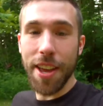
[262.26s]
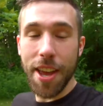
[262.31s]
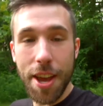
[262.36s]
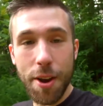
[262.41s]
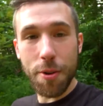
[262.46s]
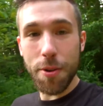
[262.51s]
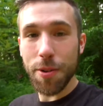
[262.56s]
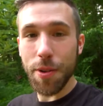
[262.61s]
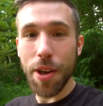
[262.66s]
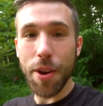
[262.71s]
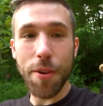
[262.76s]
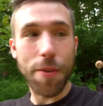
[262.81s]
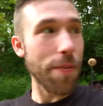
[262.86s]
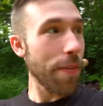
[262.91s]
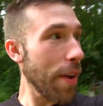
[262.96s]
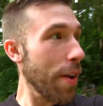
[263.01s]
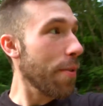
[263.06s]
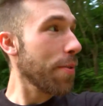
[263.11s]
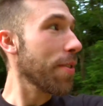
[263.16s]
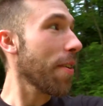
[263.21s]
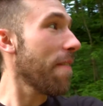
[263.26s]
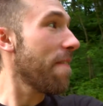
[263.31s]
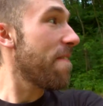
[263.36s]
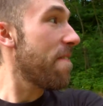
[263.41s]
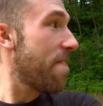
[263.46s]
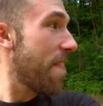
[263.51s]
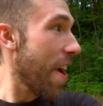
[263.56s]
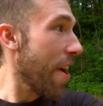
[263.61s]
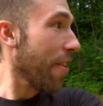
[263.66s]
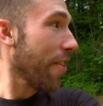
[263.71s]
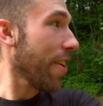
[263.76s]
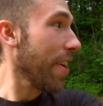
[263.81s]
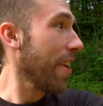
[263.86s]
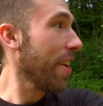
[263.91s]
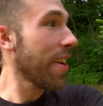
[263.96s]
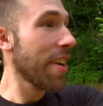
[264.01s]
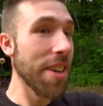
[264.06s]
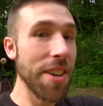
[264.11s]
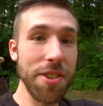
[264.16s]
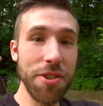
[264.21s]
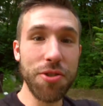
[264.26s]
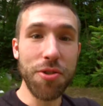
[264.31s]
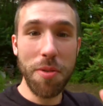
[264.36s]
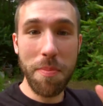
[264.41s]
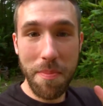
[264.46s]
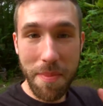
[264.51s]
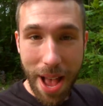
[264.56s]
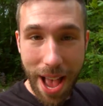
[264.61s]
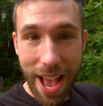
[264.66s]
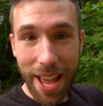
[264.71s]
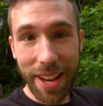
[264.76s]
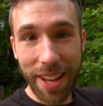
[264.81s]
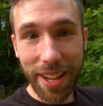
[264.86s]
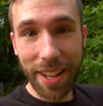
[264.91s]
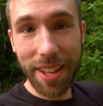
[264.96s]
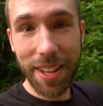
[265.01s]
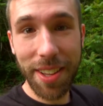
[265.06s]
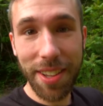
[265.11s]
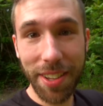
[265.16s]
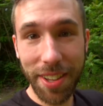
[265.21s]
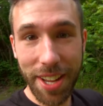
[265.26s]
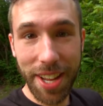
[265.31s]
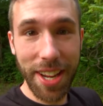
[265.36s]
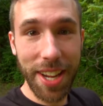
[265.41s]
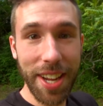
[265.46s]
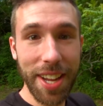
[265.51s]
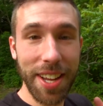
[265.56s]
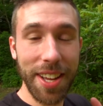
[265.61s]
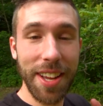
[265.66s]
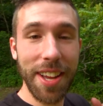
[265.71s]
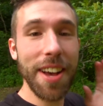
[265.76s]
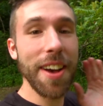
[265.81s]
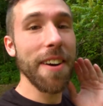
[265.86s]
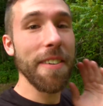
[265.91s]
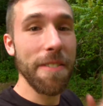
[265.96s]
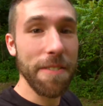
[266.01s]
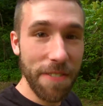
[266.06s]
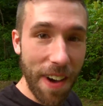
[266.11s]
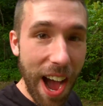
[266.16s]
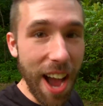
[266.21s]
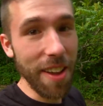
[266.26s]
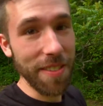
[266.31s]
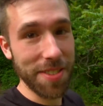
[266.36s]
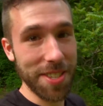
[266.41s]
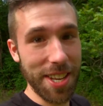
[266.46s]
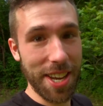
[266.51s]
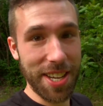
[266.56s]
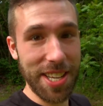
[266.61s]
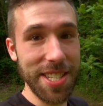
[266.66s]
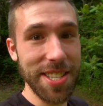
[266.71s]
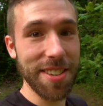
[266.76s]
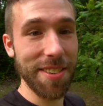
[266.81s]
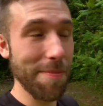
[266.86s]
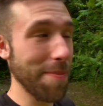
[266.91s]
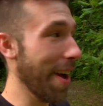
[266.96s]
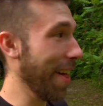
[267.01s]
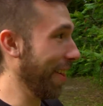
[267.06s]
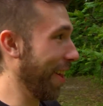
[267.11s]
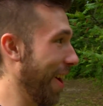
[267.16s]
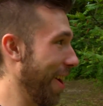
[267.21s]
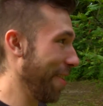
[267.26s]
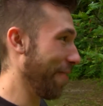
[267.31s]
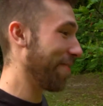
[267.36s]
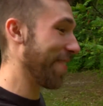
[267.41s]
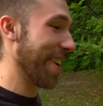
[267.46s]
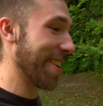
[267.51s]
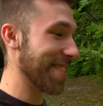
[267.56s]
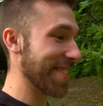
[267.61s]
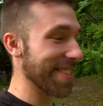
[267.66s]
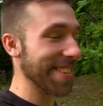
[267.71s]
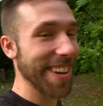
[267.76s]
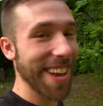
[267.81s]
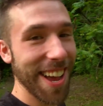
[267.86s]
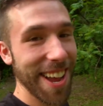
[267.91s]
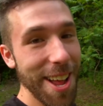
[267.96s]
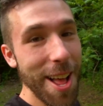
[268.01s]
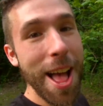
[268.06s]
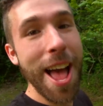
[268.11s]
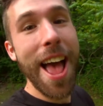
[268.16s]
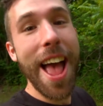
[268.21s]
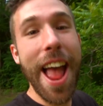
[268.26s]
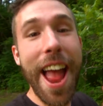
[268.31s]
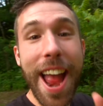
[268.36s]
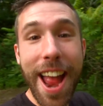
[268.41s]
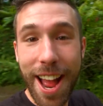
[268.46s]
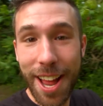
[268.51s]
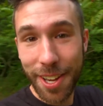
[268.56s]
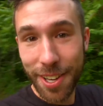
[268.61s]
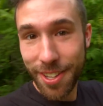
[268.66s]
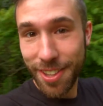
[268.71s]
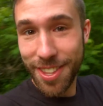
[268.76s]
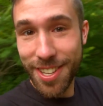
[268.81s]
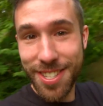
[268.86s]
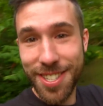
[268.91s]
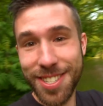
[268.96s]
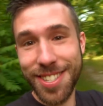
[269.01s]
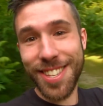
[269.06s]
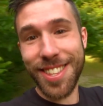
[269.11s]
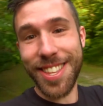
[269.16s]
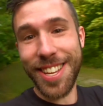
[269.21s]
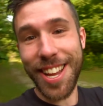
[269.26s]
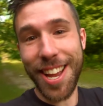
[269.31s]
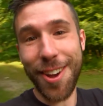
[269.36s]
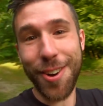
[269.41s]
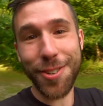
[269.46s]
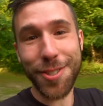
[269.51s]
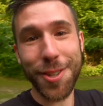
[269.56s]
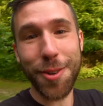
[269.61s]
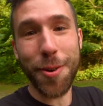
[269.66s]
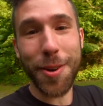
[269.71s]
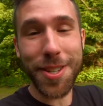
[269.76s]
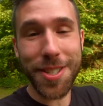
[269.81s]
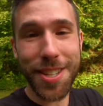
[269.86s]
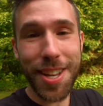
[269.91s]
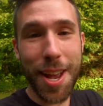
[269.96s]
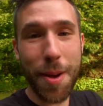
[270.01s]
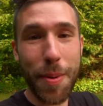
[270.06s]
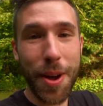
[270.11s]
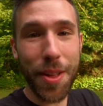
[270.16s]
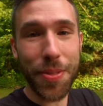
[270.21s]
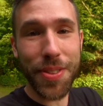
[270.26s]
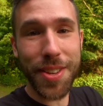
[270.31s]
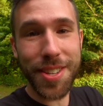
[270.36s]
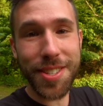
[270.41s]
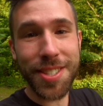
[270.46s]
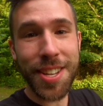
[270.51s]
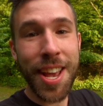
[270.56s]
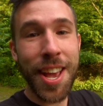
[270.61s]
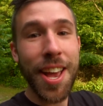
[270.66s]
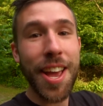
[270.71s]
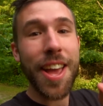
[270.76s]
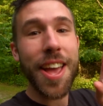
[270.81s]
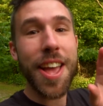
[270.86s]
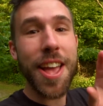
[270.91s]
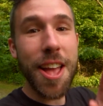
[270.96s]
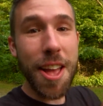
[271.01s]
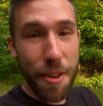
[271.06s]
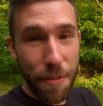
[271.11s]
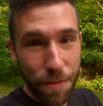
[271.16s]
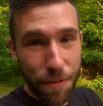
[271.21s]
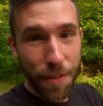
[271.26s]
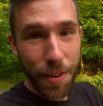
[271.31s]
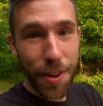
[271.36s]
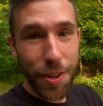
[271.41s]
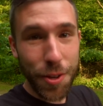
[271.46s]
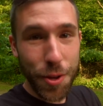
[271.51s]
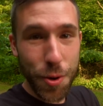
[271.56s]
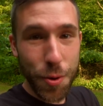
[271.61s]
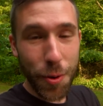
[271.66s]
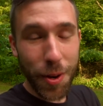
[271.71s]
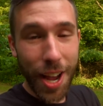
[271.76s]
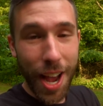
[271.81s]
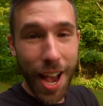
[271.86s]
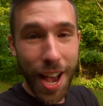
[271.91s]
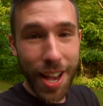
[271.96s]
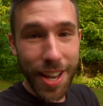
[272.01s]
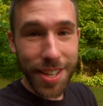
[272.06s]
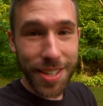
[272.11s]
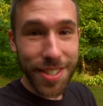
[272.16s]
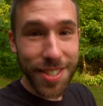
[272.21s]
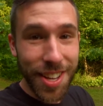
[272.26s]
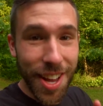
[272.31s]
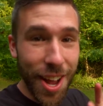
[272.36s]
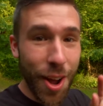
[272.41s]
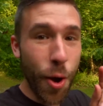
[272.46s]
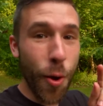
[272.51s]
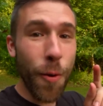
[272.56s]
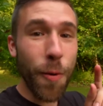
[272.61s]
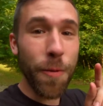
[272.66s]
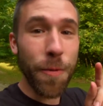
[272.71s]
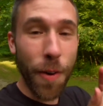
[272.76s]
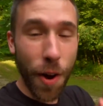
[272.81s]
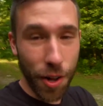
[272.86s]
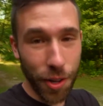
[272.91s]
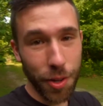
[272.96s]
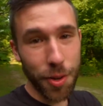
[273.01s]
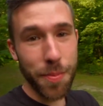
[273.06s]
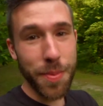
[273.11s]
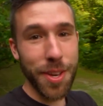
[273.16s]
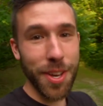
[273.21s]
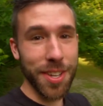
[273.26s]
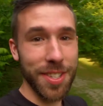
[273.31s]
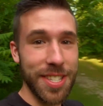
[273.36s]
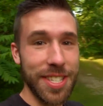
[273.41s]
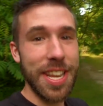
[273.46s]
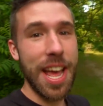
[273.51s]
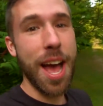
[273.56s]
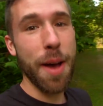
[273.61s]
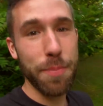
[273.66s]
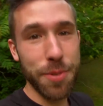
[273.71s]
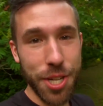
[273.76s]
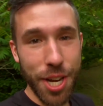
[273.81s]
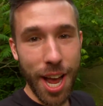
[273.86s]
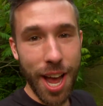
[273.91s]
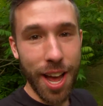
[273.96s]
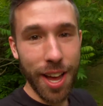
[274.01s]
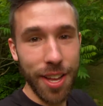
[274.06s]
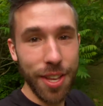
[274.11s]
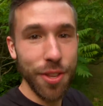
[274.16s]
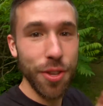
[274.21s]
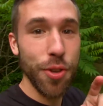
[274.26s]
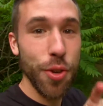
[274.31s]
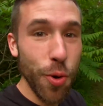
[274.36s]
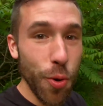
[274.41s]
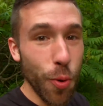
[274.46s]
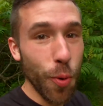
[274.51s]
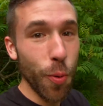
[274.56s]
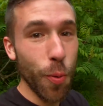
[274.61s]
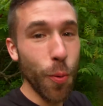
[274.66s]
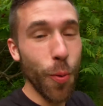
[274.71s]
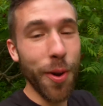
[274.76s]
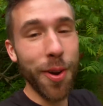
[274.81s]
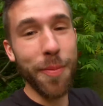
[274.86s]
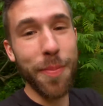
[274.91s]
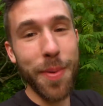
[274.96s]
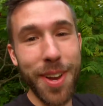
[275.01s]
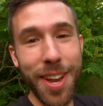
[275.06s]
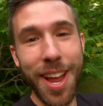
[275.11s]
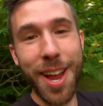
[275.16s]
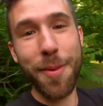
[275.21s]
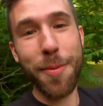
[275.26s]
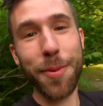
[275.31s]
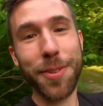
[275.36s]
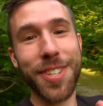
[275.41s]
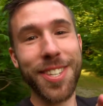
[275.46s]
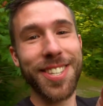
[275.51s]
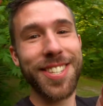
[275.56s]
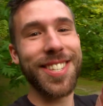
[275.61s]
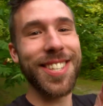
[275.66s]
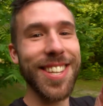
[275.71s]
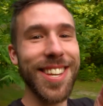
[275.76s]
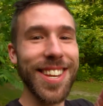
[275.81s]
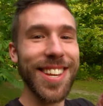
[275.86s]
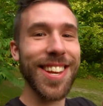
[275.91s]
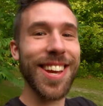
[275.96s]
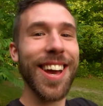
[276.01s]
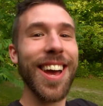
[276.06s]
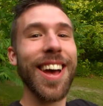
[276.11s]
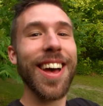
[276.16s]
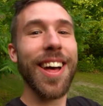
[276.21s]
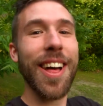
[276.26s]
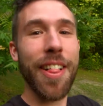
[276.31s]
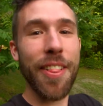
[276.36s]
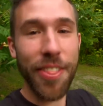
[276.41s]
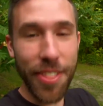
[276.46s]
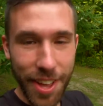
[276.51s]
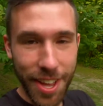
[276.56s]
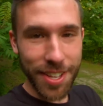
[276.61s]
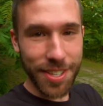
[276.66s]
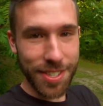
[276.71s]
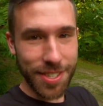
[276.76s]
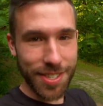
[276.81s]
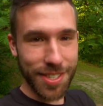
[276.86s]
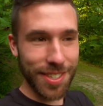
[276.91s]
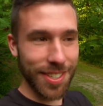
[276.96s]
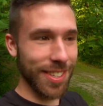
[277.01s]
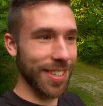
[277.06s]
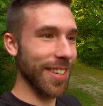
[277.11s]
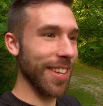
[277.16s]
It was a very dramatic, like, 5 seconds of my life yesterday. And this is the thing I also want to say about this. If you guys follow me on Snapchat, you would have been able to see this.